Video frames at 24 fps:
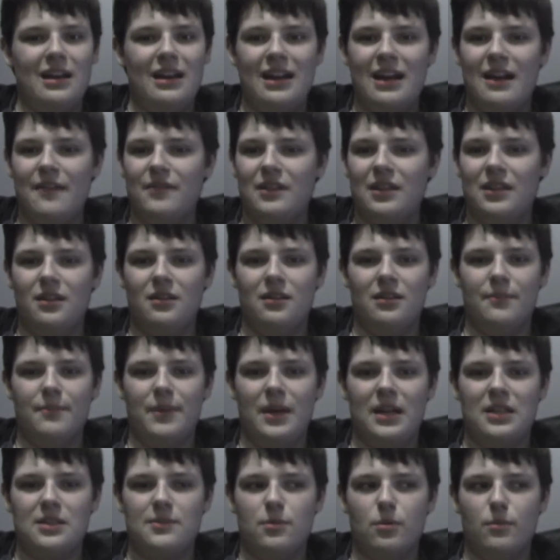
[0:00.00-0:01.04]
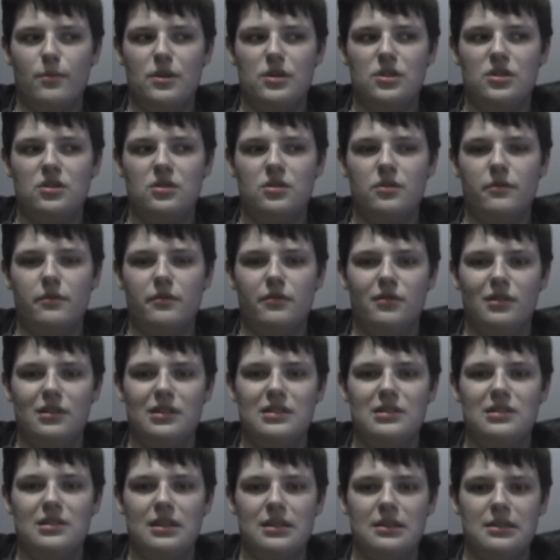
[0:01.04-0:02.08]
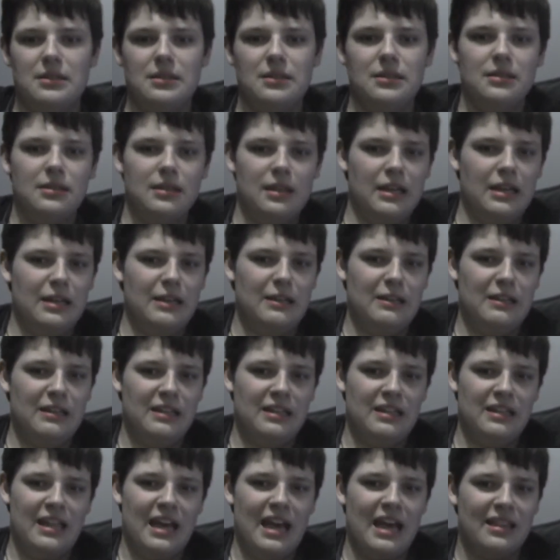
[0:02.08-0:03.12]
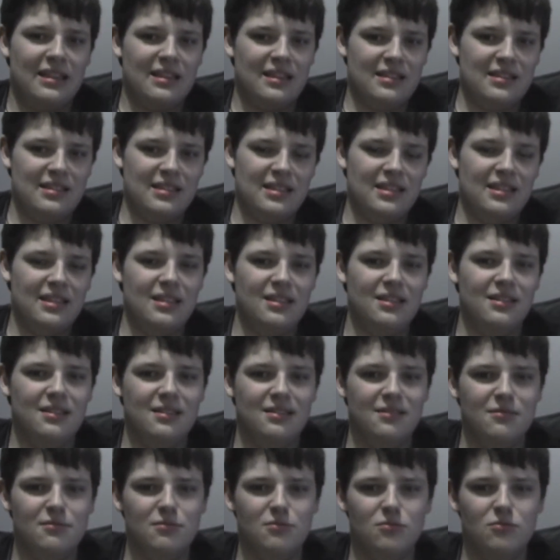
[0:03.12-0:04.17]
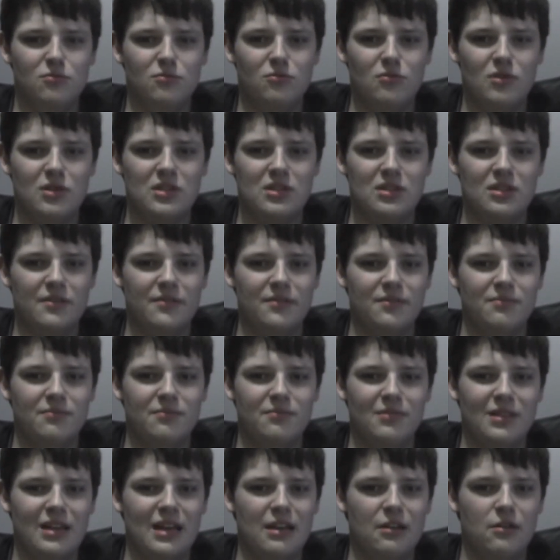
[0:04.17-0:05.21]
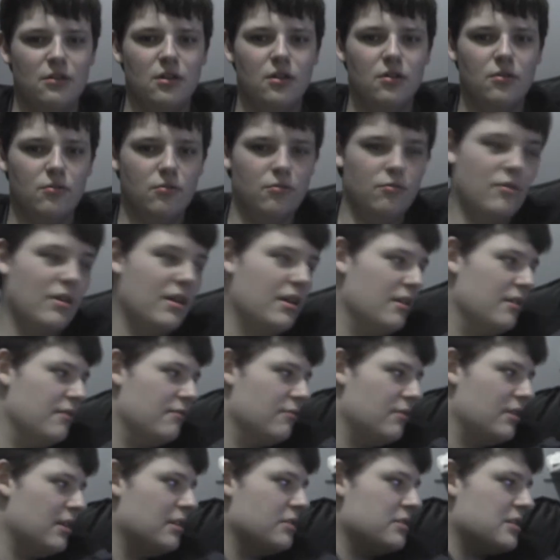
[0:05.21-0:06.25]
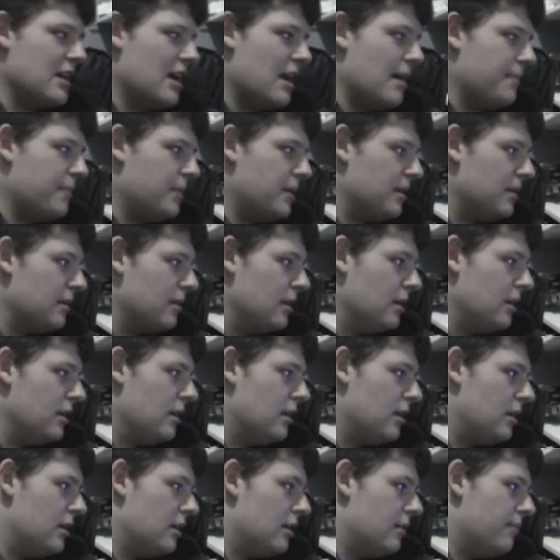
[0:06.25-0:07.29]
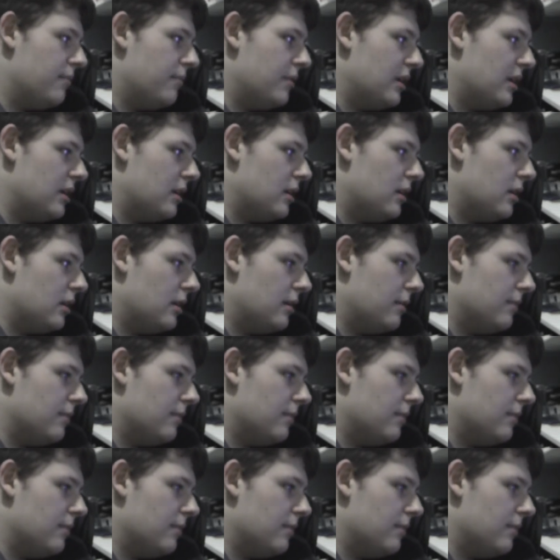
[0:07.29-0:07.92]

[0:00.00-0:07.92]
not have the band's permission to release it. And that wasn't a... I don't know what else happened. But,